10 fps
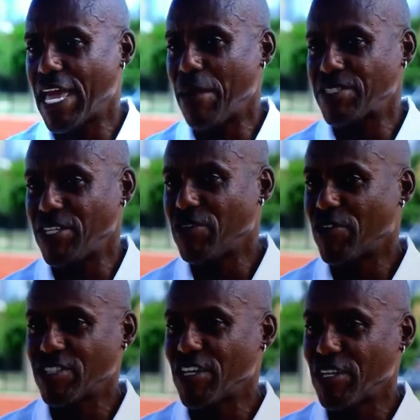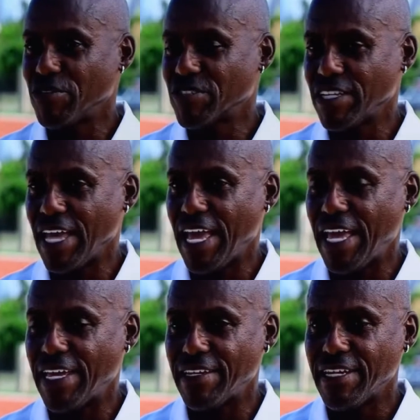we're here on the campus of the University of
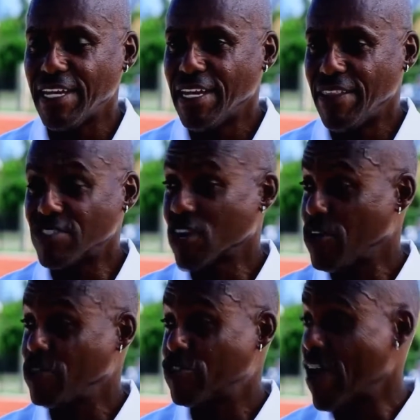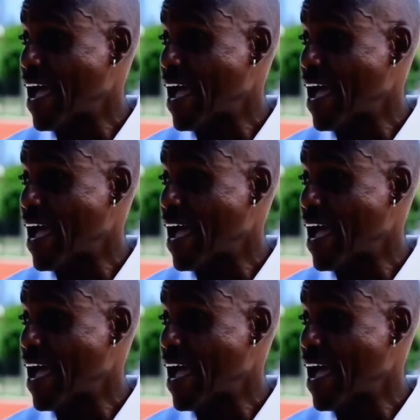Houston, and this is